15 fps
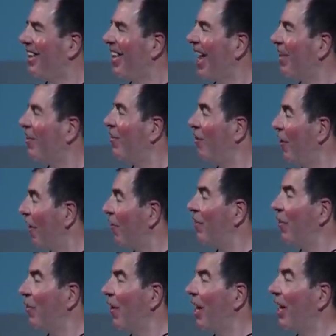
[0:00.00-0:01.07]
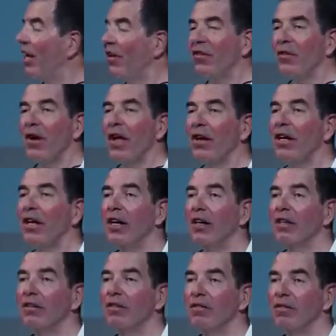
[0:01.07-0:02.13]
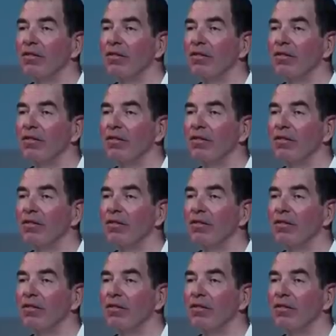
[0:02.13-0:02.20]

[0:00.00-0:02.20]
That's just the way it is around here.